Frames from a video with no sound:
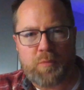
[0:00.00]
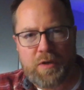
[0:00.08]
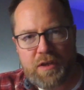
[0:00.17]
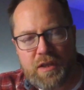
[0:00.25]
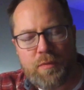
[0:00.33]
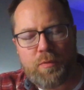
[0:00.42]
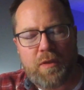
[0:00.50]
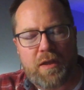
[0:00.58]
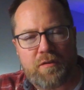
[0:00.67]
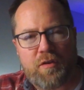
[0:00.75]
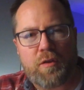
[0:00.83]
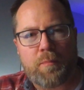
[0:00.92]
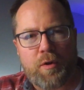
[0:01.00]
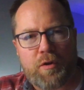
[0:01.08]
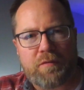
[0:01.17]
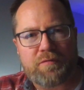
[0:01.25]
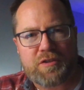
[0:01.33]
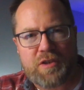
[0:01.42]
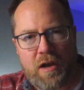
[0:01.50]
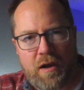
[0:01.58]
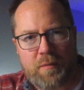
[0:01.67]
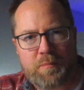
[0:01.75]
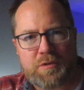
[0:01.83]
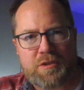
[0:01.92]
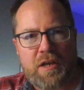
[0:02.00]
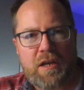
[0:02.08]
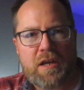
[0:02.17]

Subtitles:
get into the book of Psalms,